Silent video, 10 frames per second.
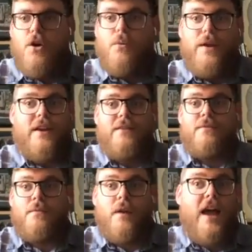we
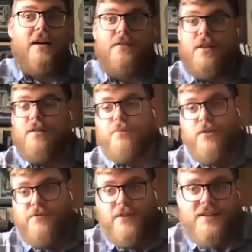can have this
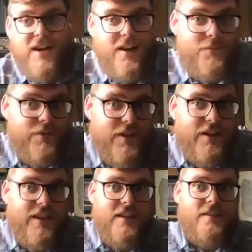perfect time with our
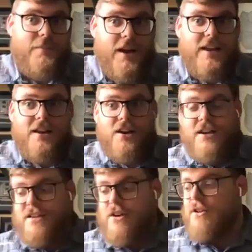kids. But I can already
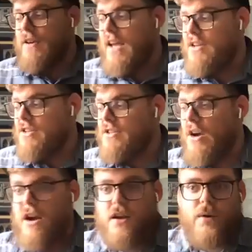tell you, Cash is
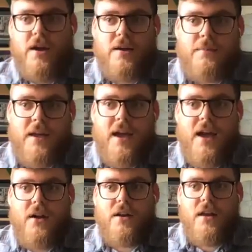already wearing me
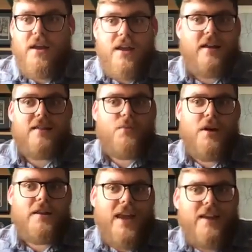out. And it's
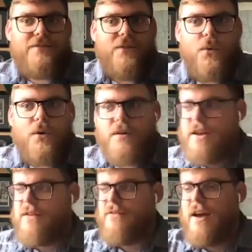what, day 4,
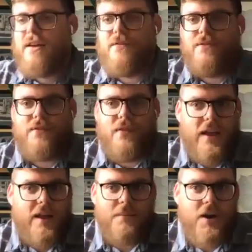day 5? Like, I'm